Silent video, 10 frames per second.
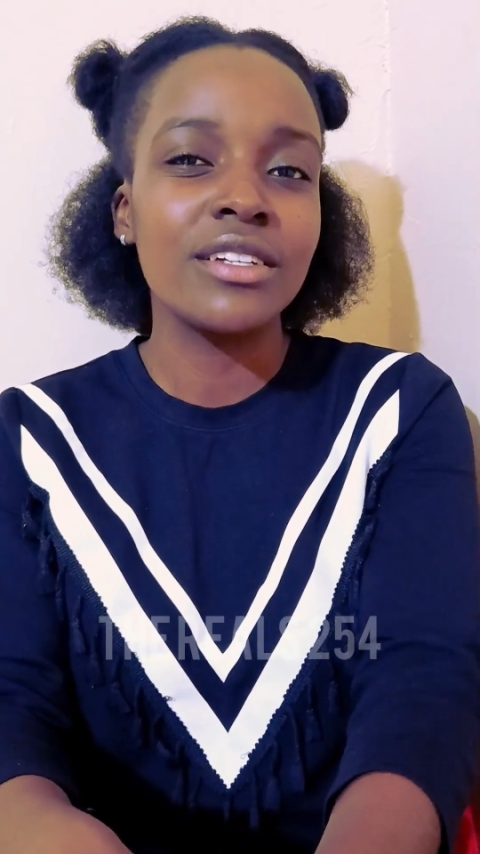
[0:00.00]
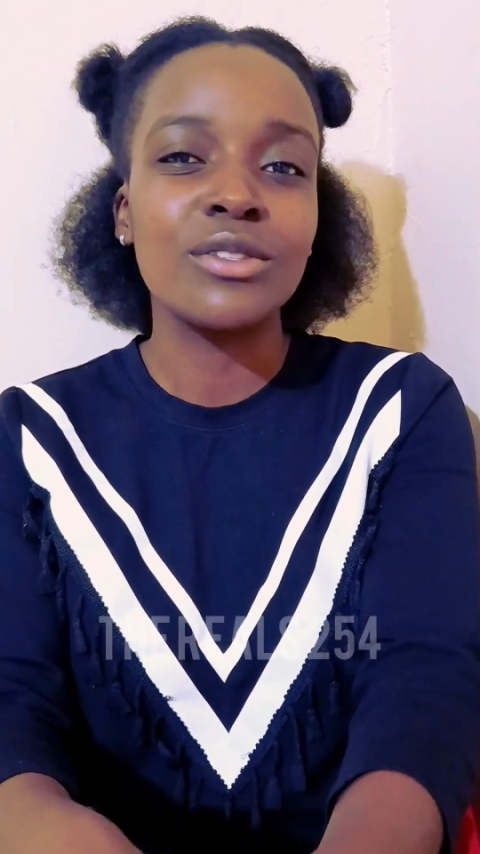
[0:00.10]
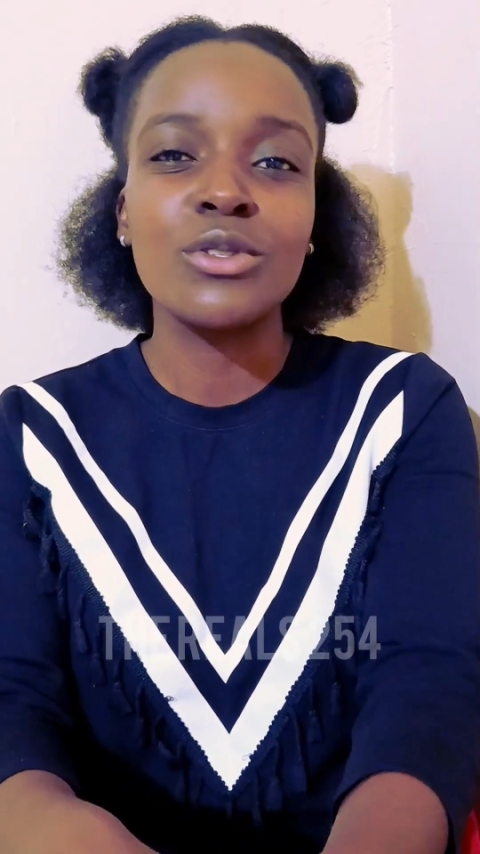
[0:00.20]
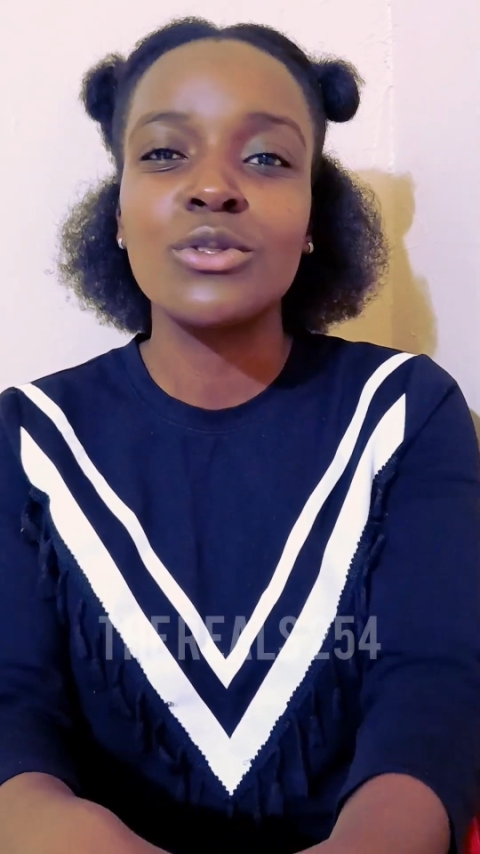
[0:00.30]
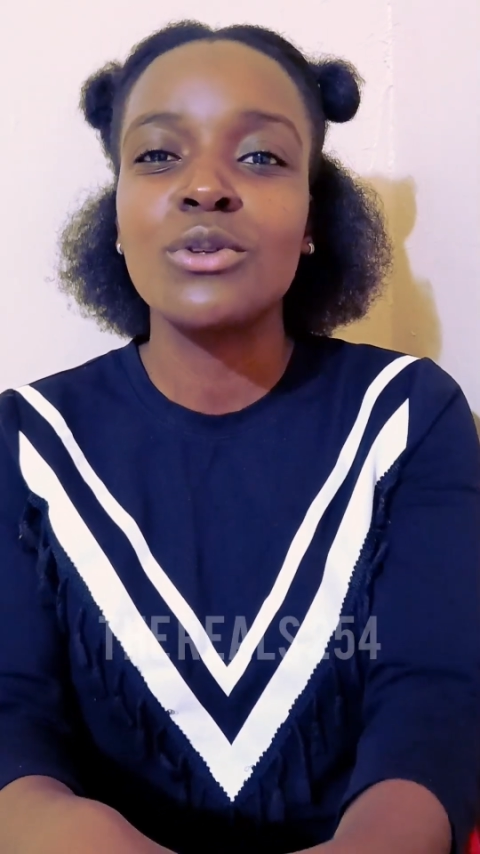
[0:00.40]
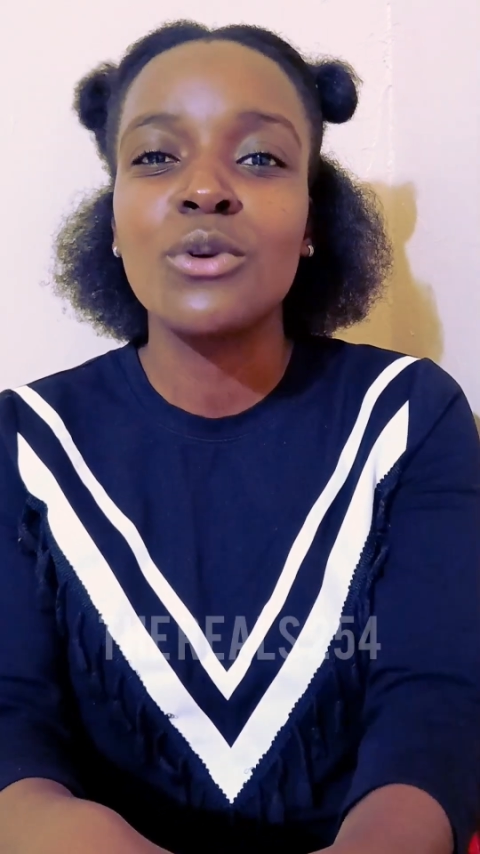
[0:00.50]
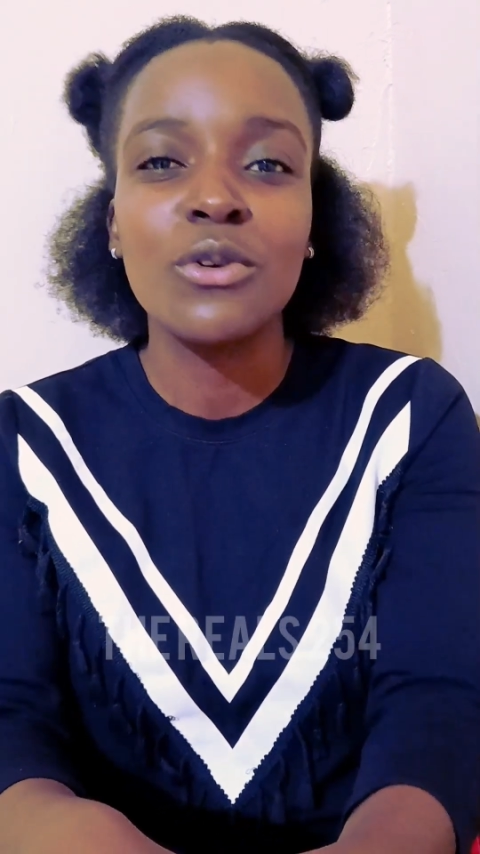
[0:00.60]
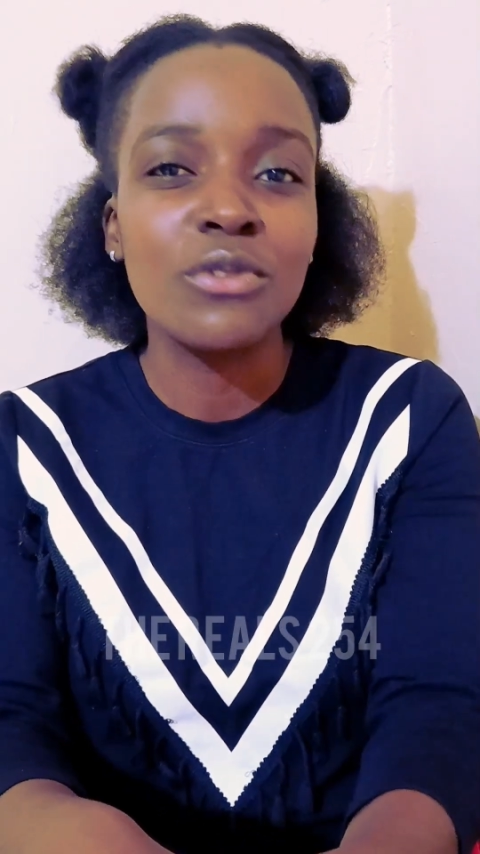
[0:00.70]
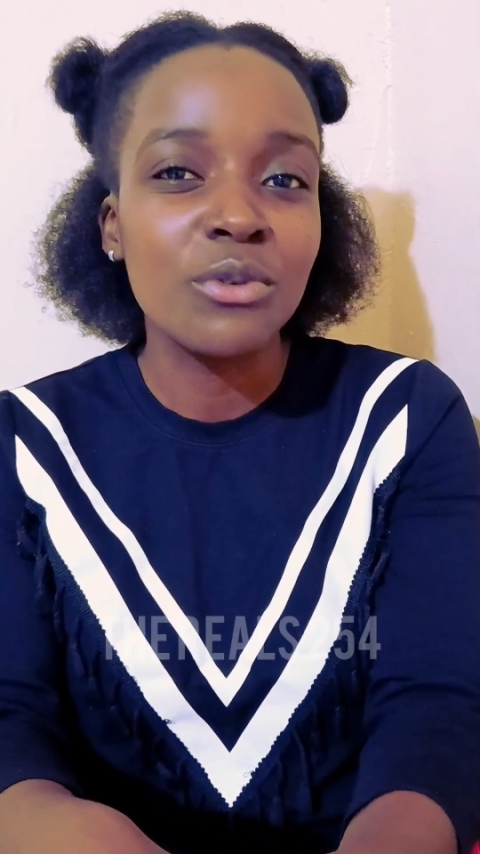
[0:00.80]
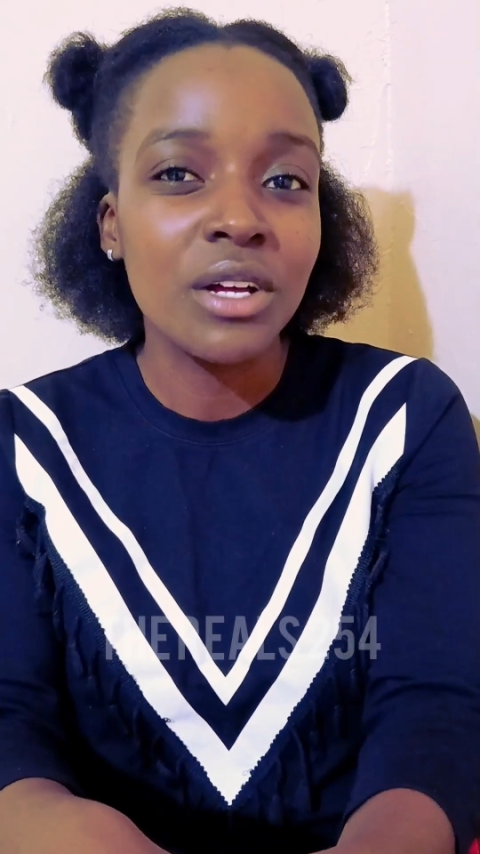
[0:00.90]
It's so
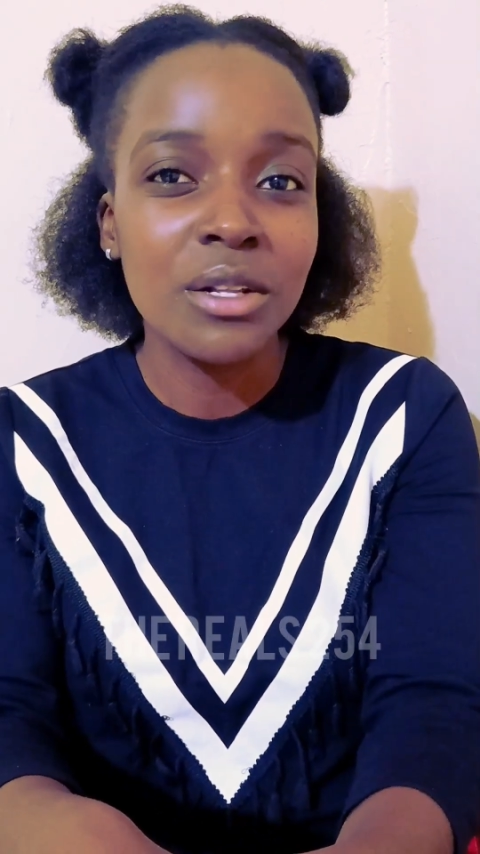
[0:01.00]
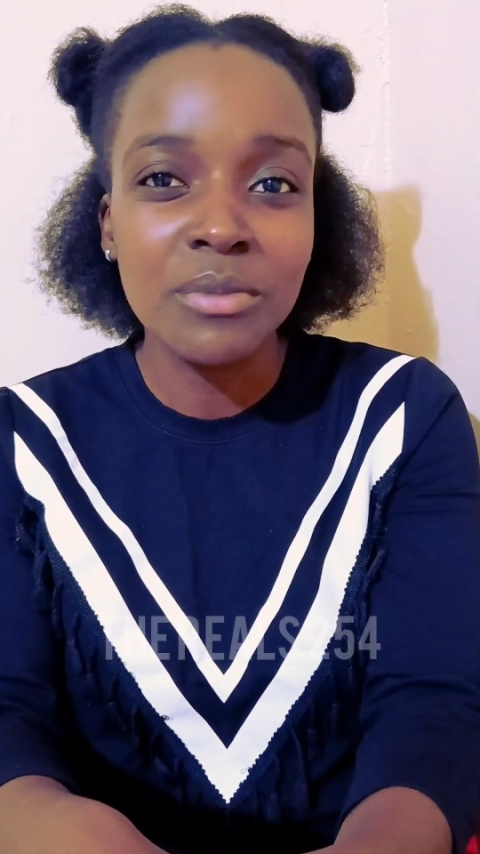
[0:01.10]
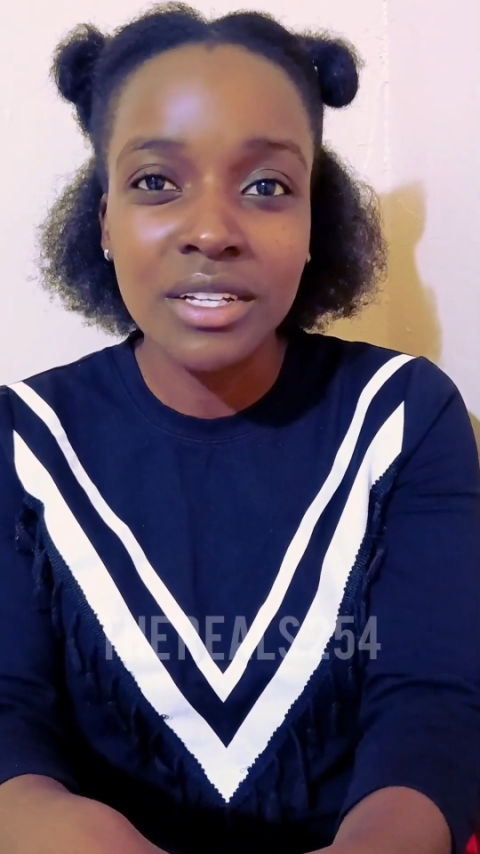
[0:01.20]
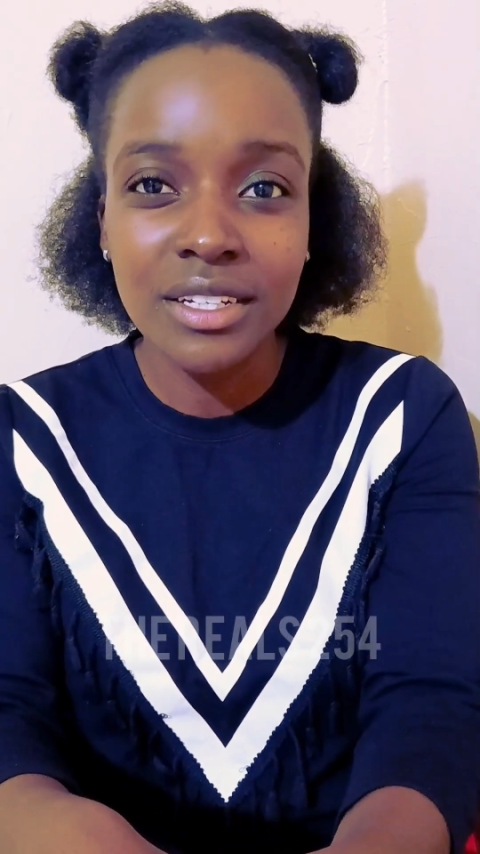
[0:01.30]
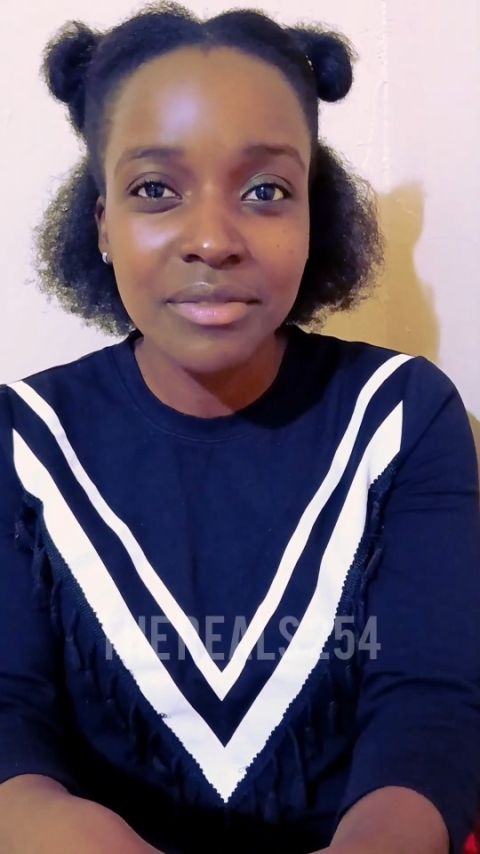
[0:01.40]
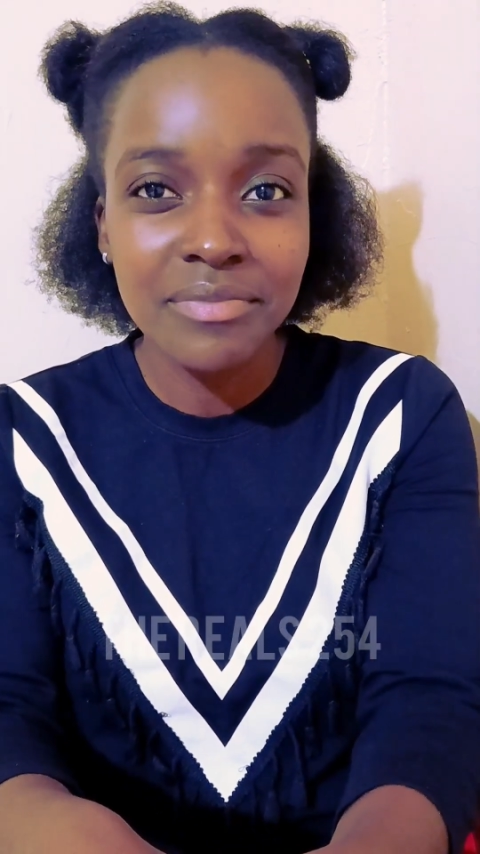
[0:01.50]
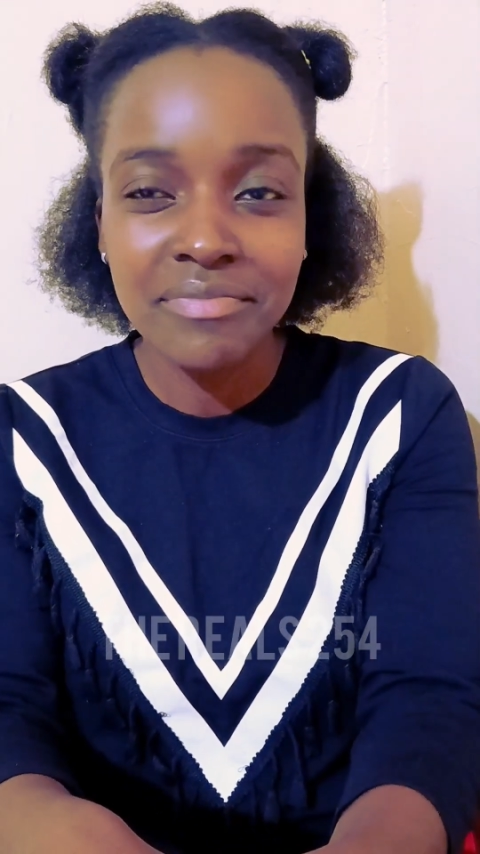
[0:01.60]
overwhelming.